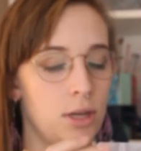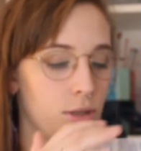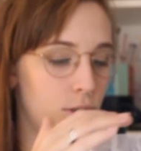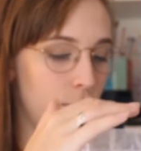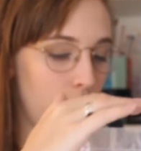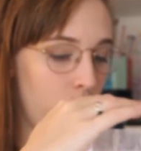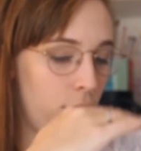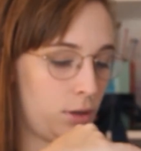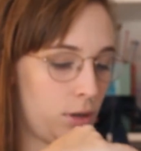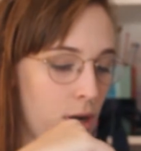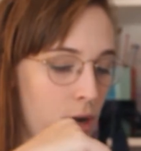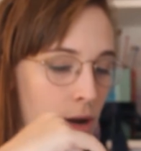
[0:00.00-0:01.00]
So
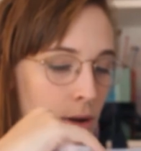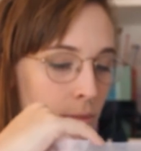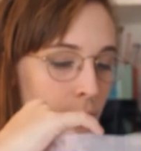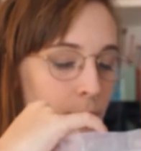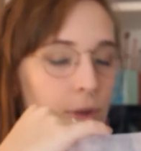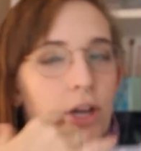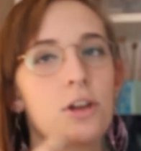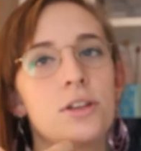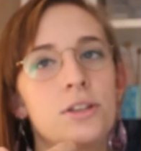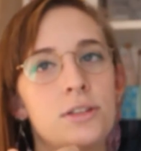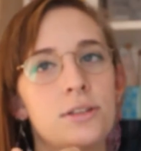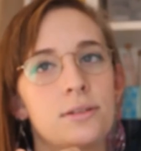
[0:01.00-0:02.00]

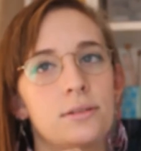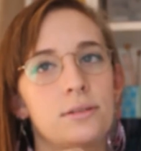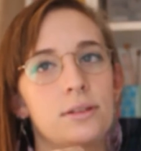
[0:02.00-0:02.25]
because